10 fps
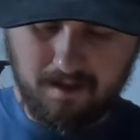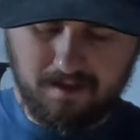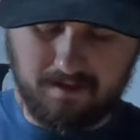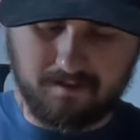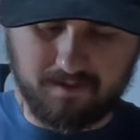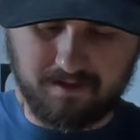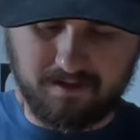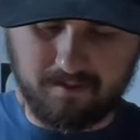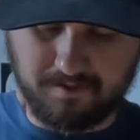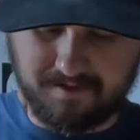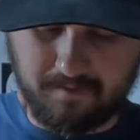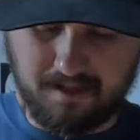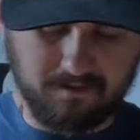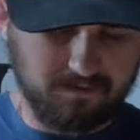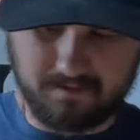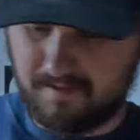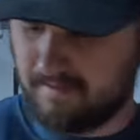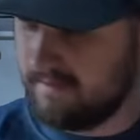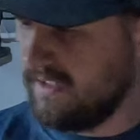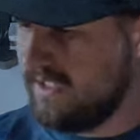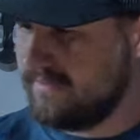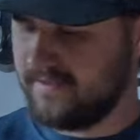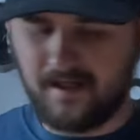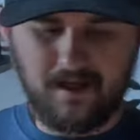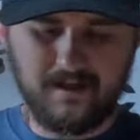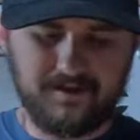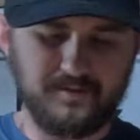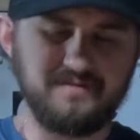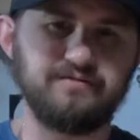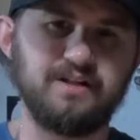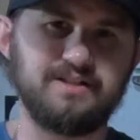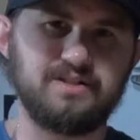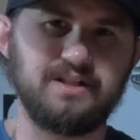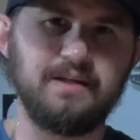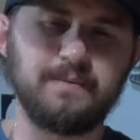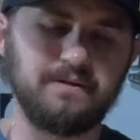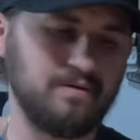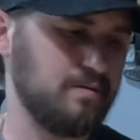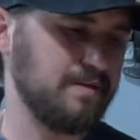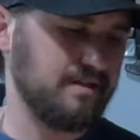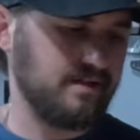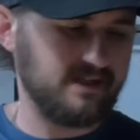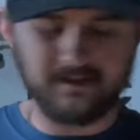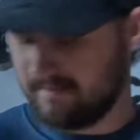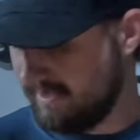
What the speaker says: We're gonna go with some helical to the left, 3 fletch to keep it a little bit light.